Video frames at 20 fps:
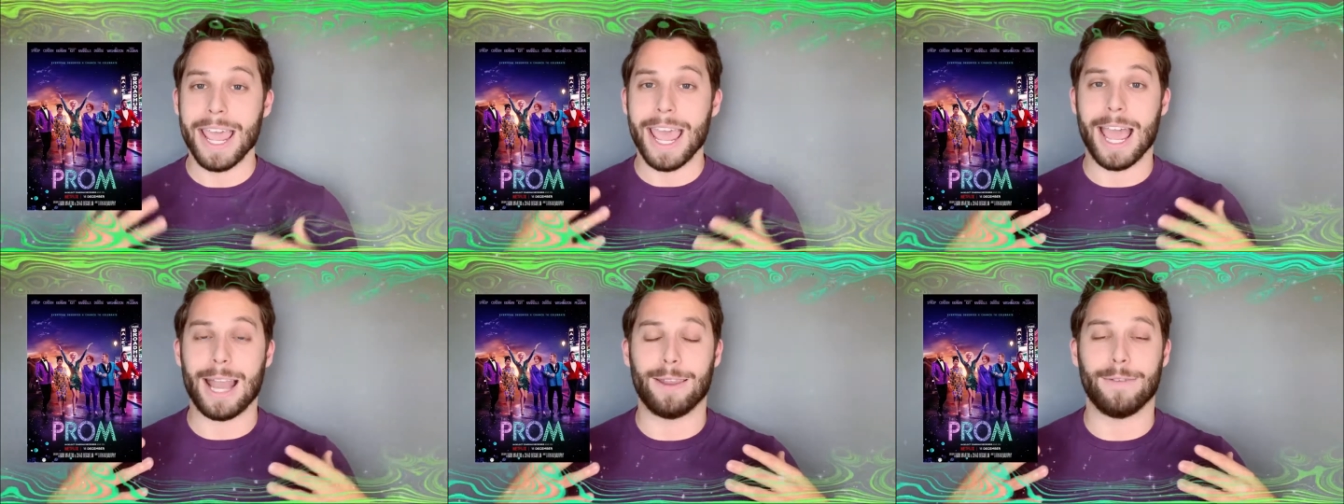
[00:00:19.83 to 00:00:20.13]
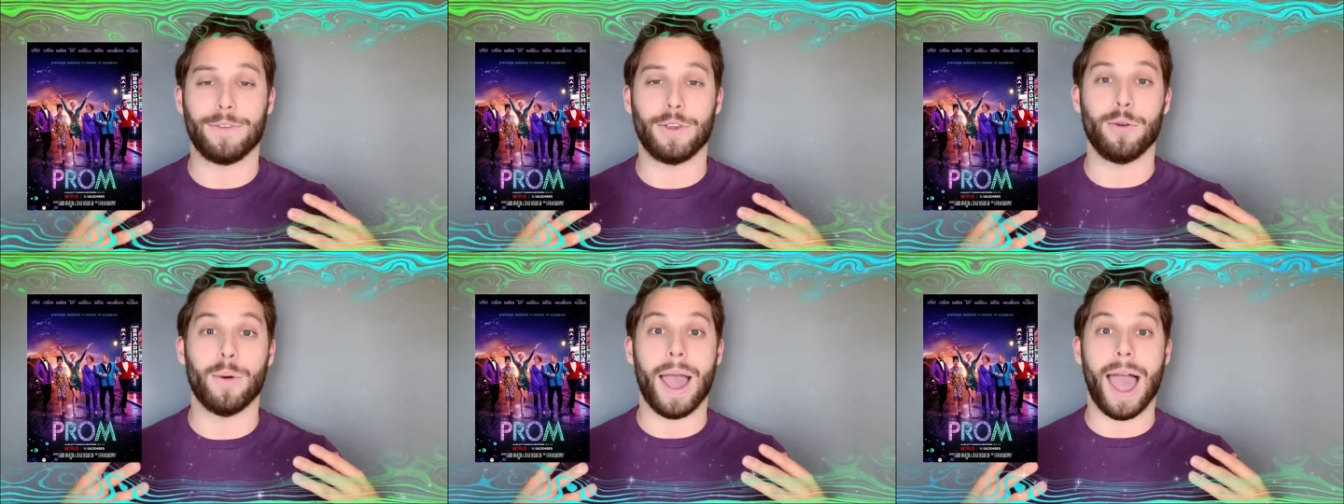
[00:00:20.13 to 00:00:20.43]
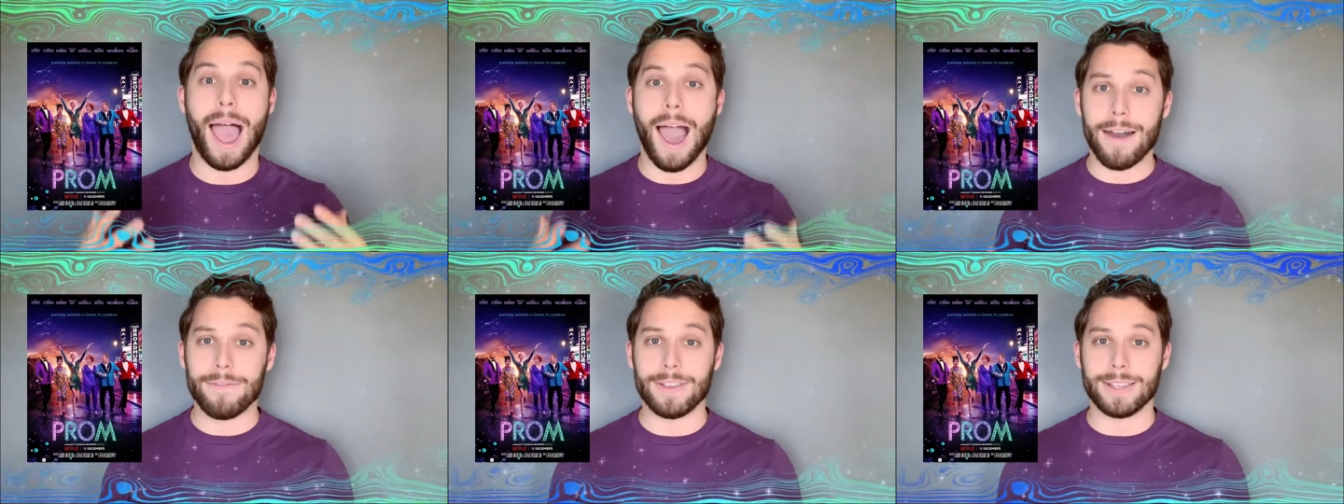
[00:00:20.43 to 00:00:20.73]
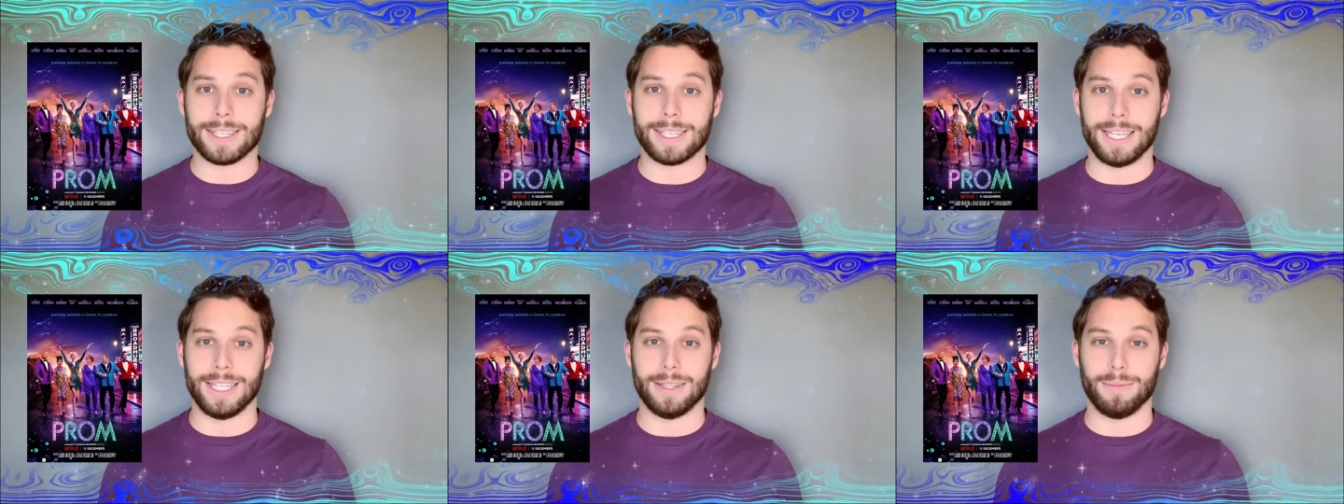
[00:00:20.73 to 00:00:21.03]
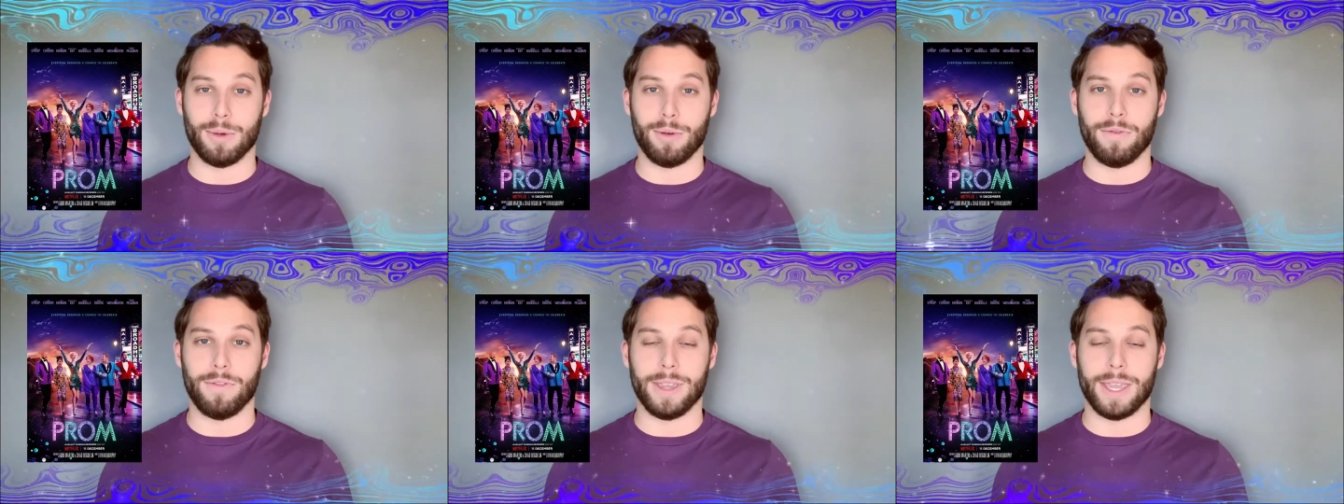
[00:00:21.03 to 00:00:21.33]
And if you haven't seen the
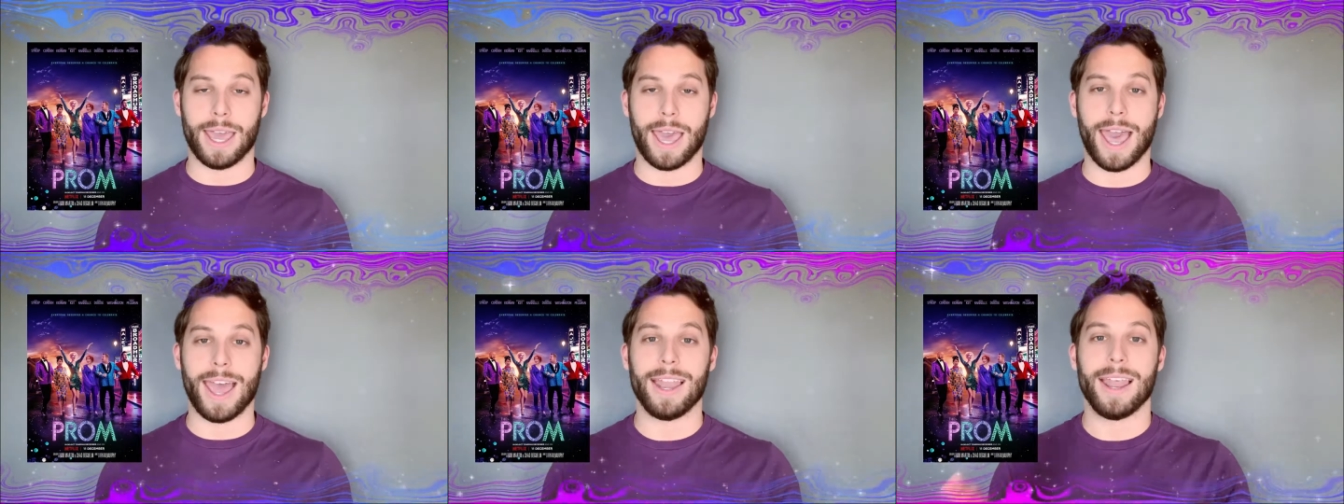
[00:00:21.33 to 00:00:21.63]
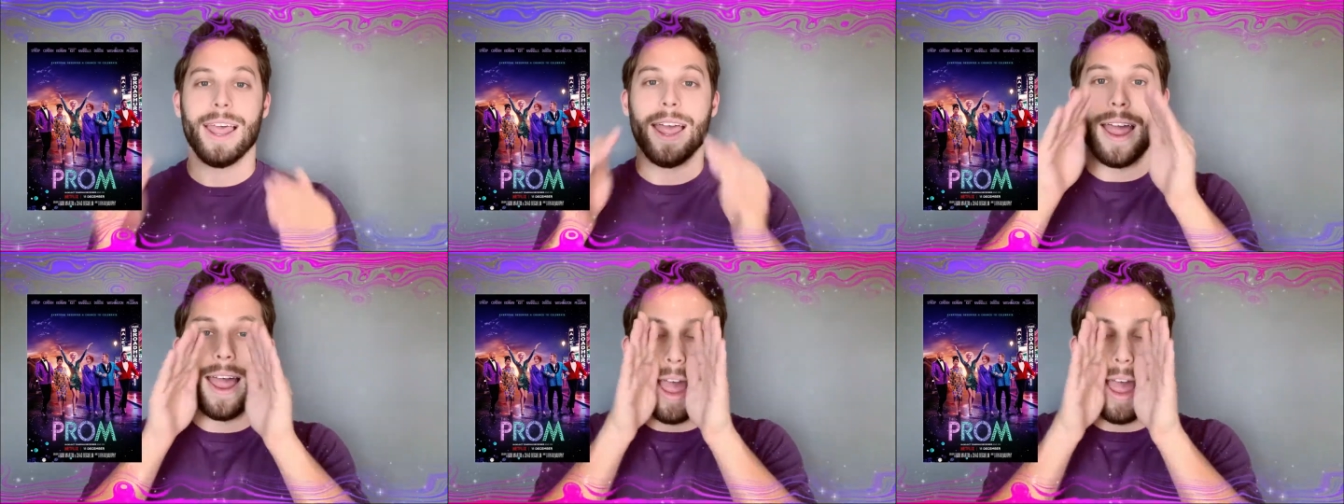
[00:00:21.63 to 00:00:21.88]
movie yet,